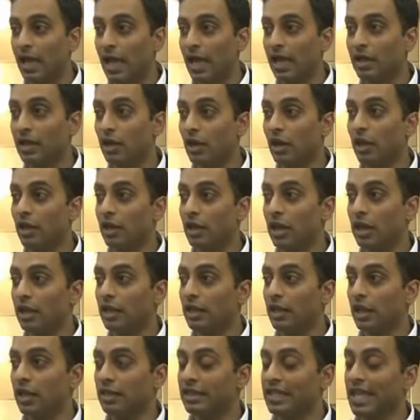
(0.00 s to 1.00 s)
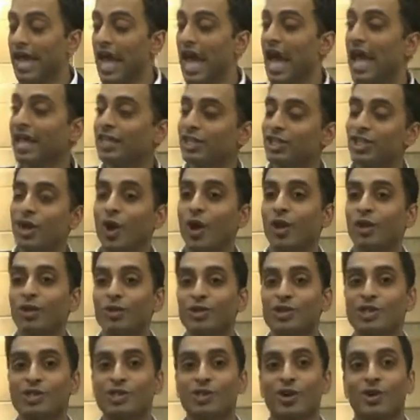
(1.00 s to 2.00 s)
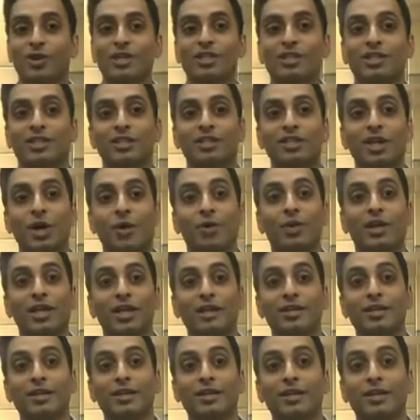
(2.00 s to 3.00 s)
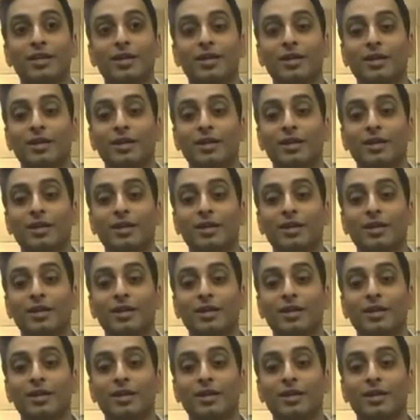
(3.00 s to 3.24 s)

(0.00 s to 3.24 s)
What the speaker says: and the ad dollars started going